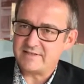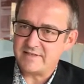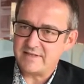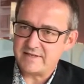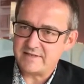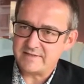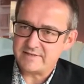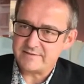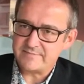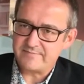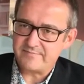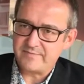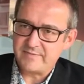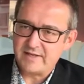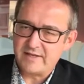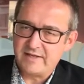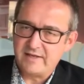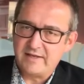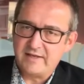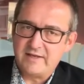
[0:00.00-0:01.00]
legs.
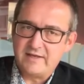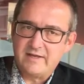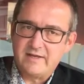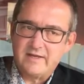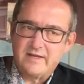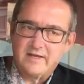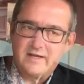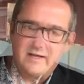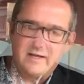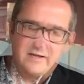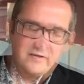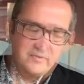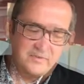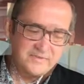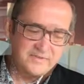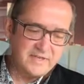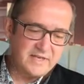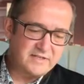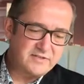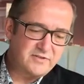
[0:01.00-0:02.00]
it
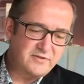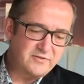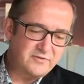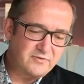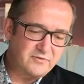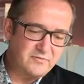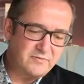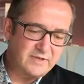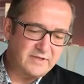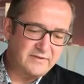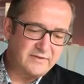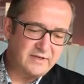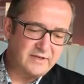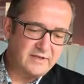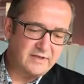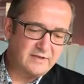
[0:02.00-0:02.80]
also has to do with,